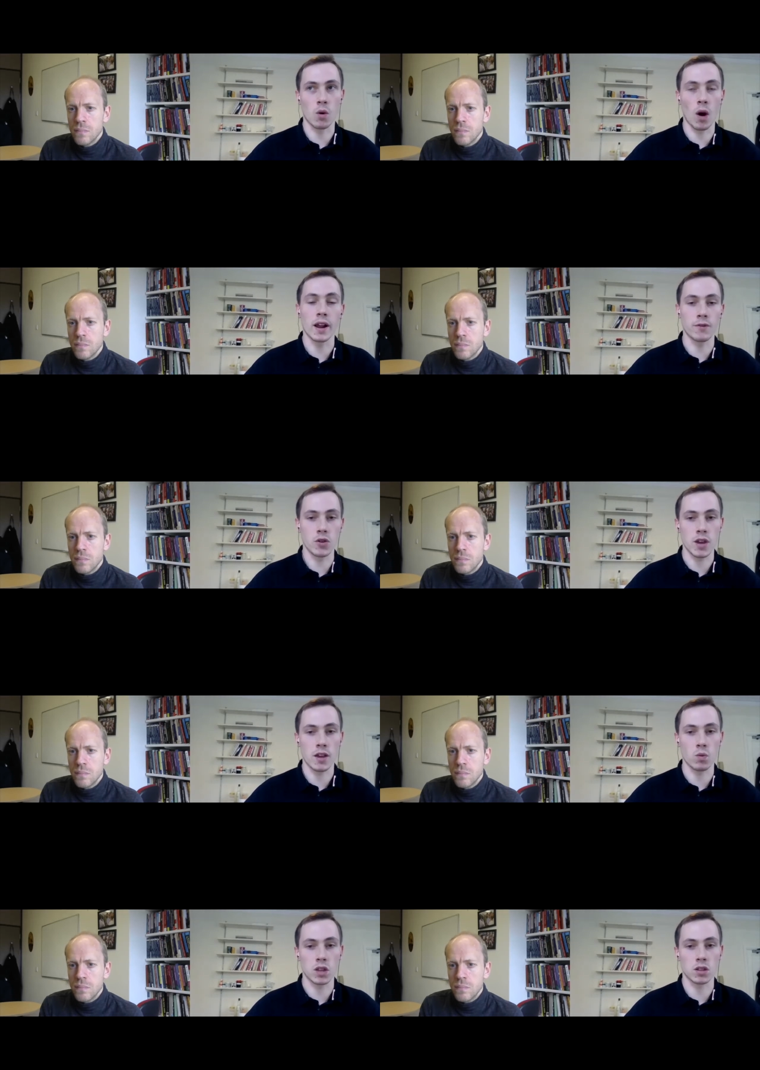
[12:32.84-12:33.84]
Speaker 1: quite a few years
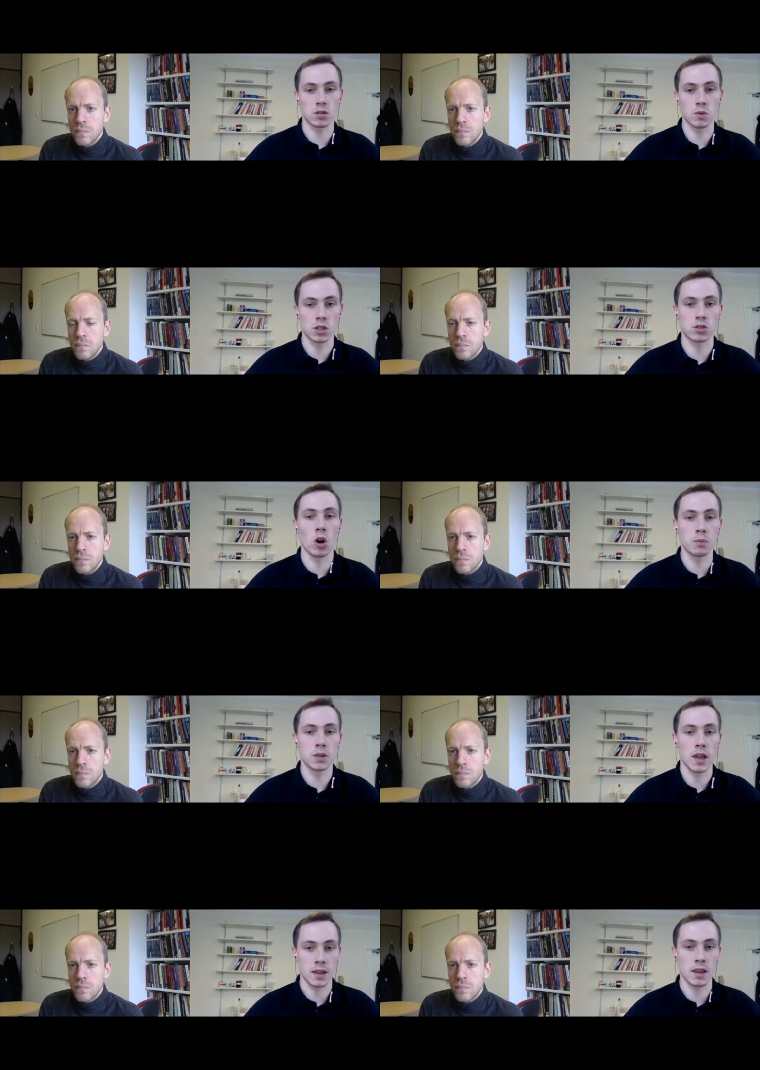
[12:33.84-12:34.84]
we just we stop
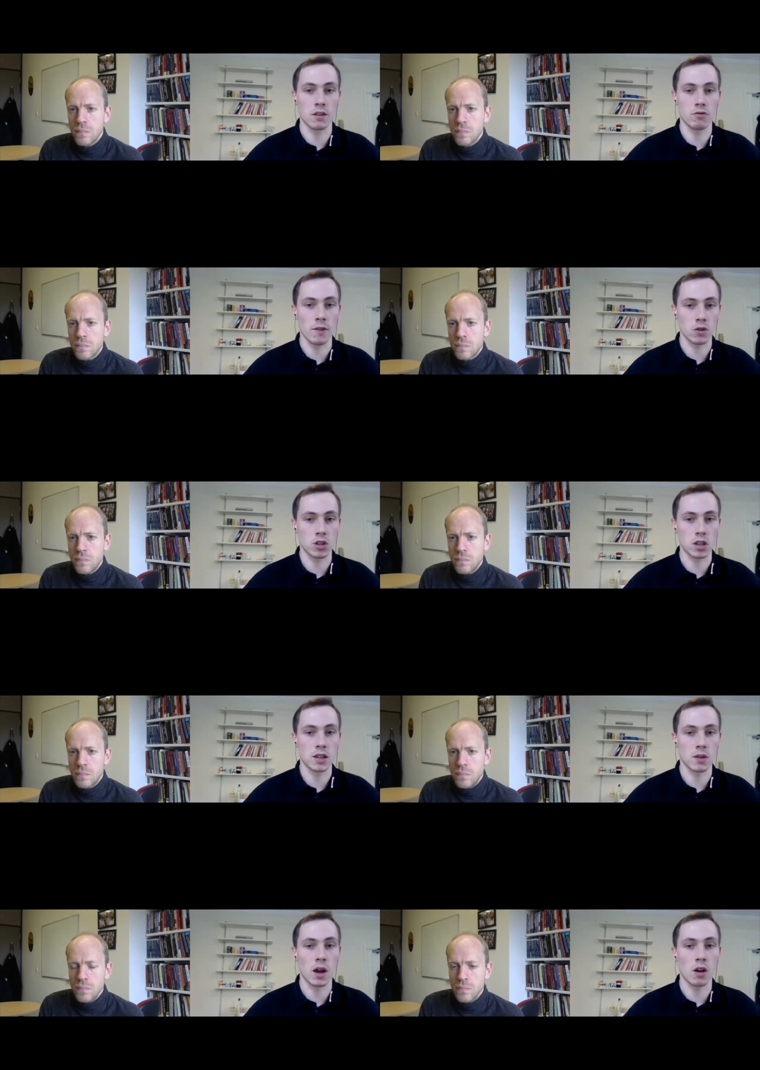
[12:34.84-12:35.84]
taking in refugees
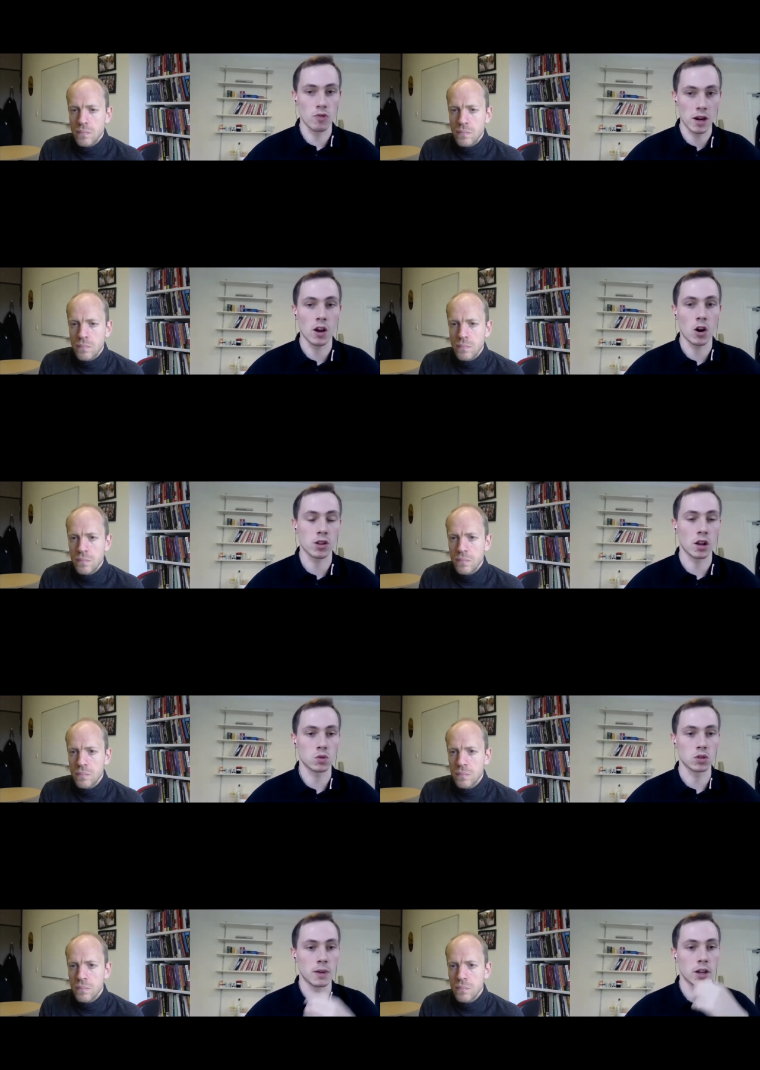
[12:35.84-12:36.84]
and we are really hostile
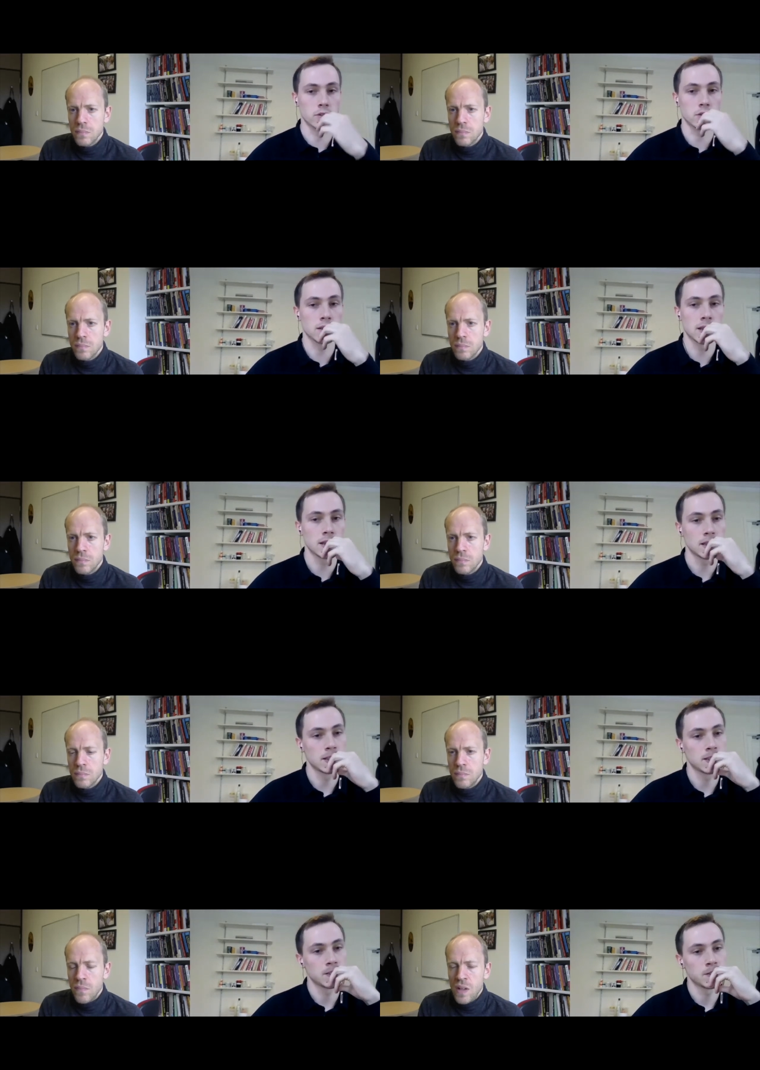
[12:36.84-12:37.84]
towards migrants.
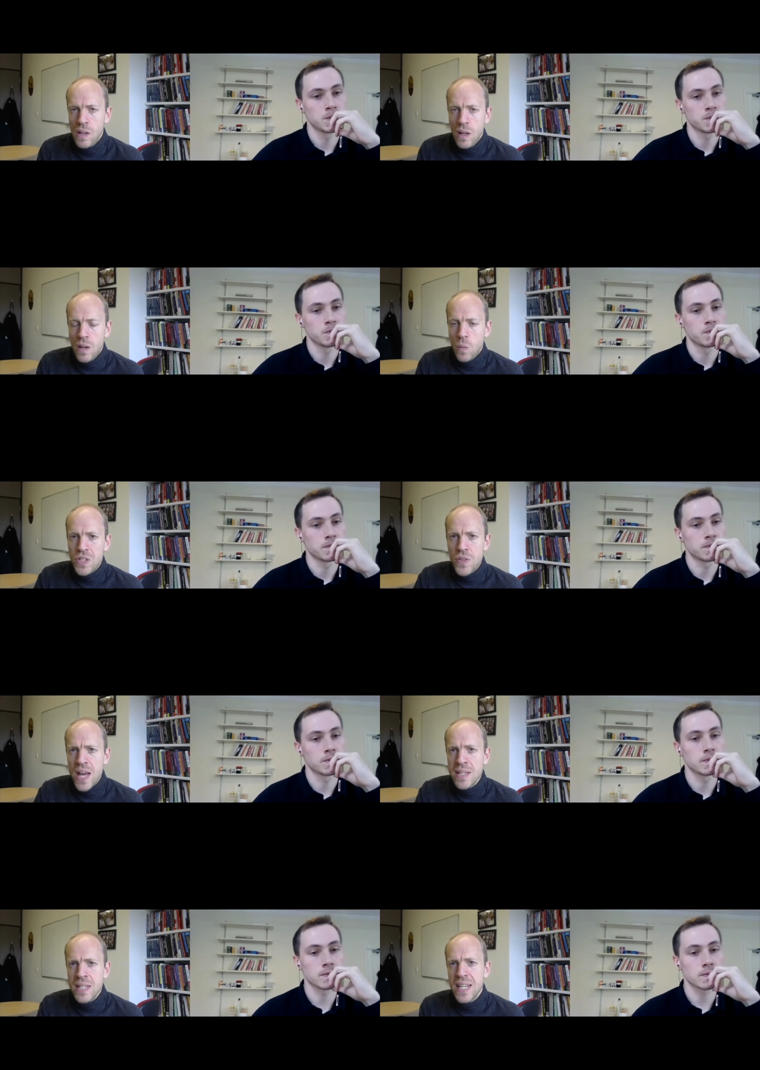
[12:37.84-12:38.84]

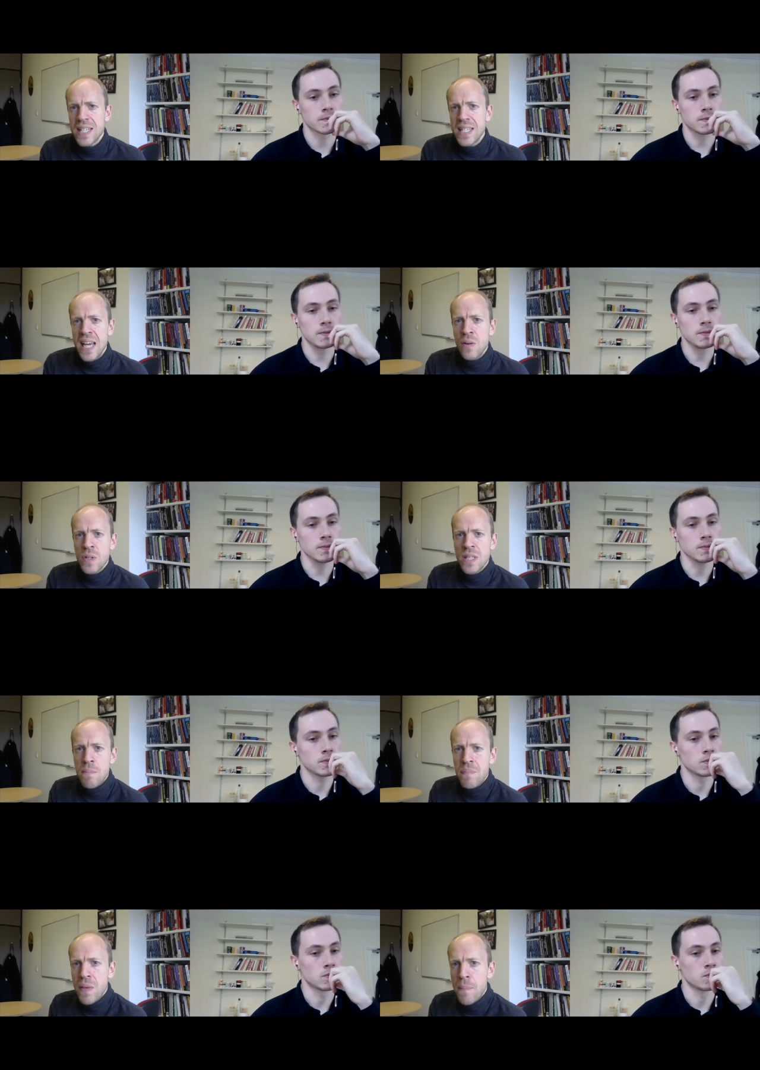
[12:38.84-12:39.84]
Speaker 2: 2016 was the,
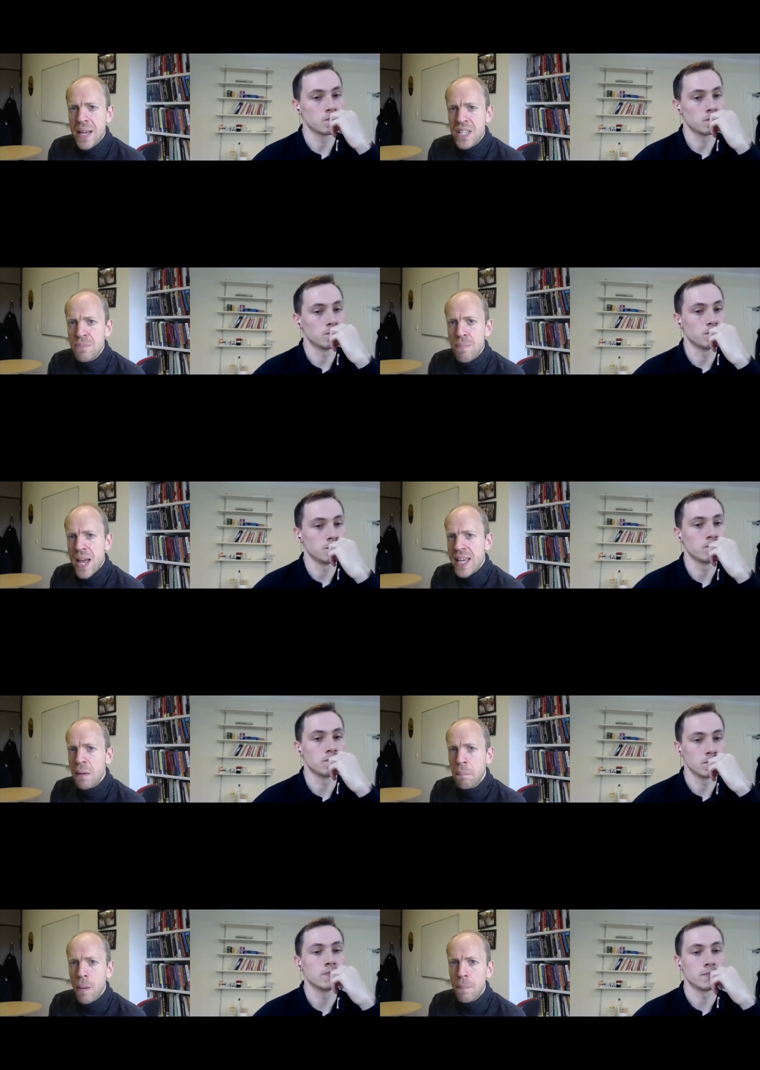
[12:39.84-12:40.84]
the big spike in
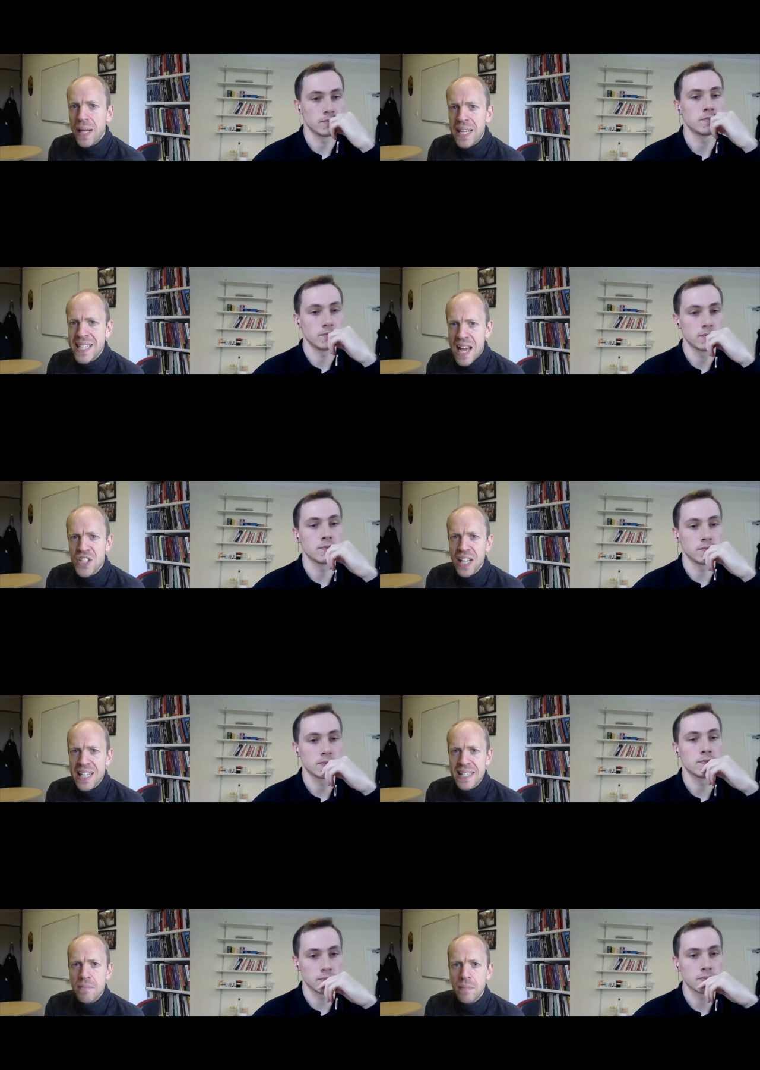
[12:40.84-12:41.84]
populist
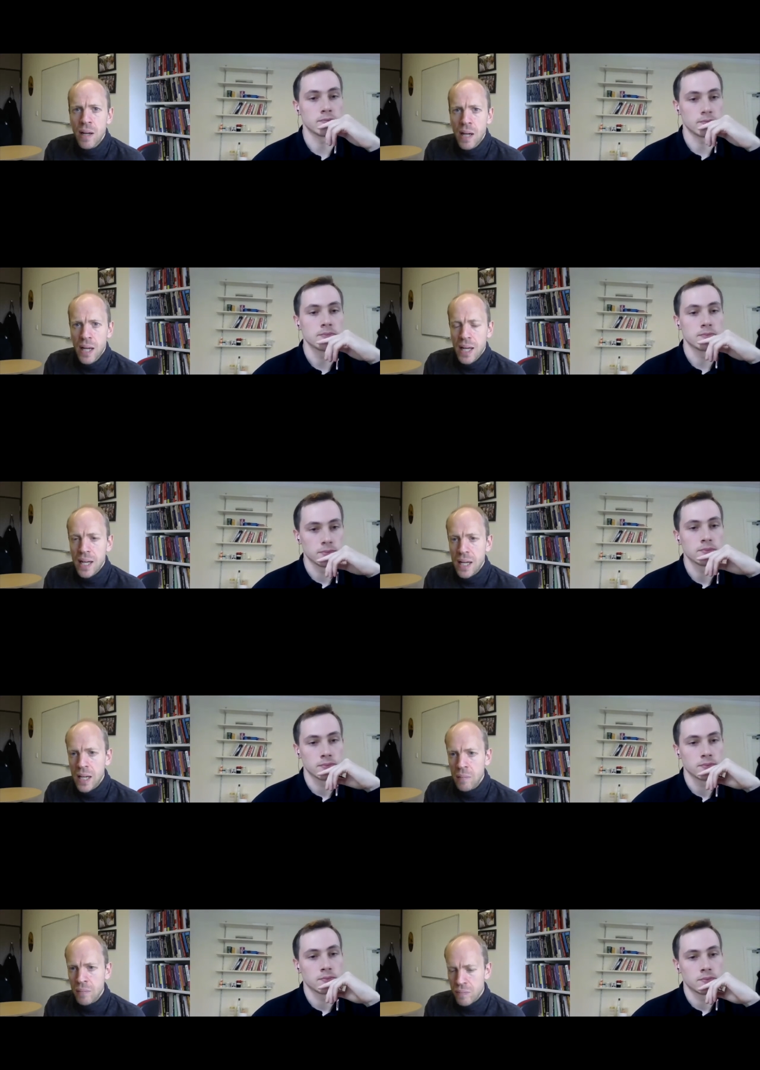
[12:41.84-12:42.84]
nationalism.
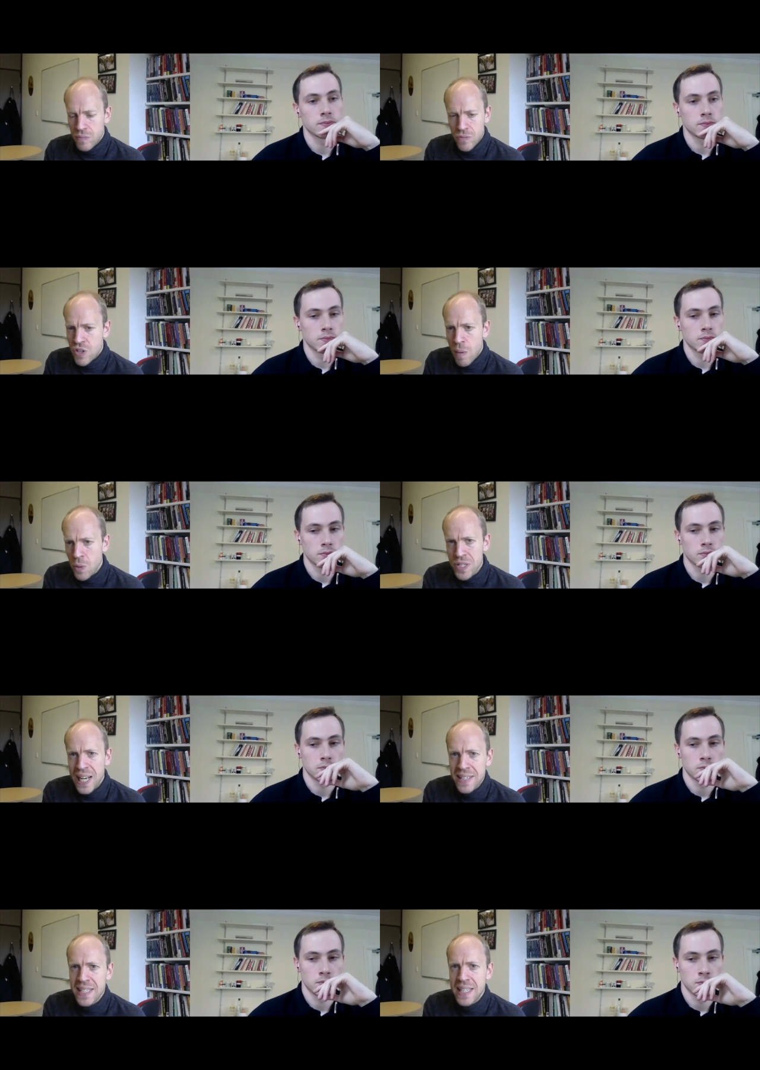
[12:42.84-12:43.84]
Um, Trump was
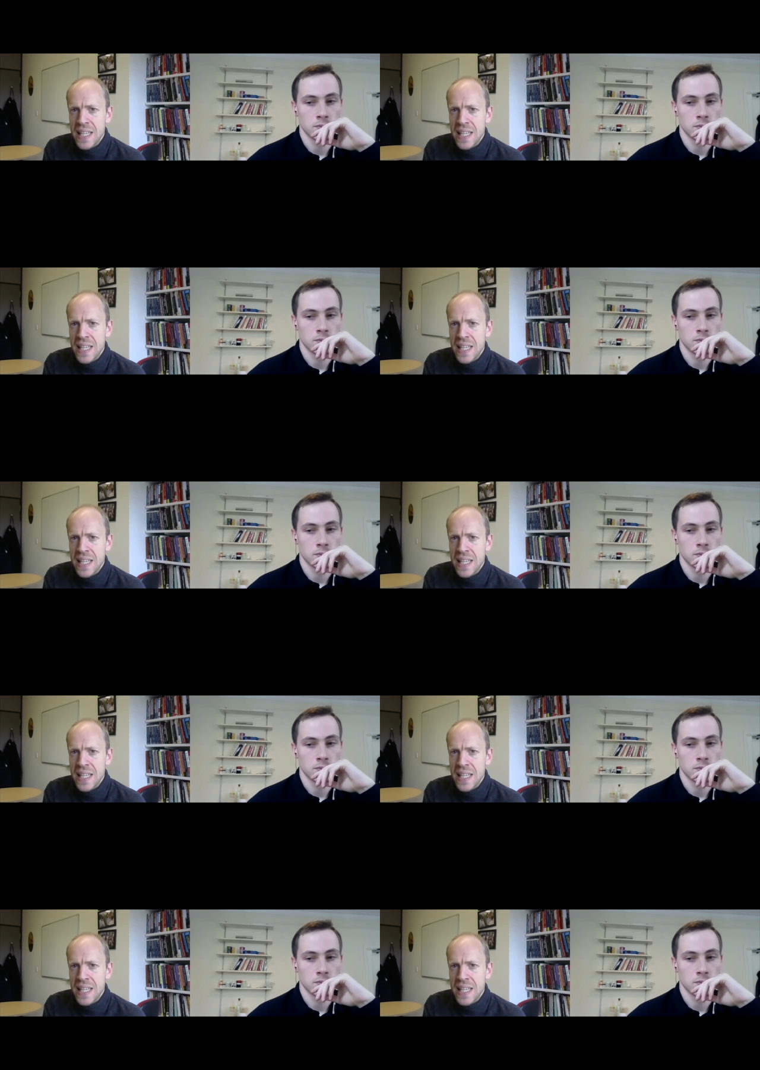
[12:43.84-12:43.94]
elected in the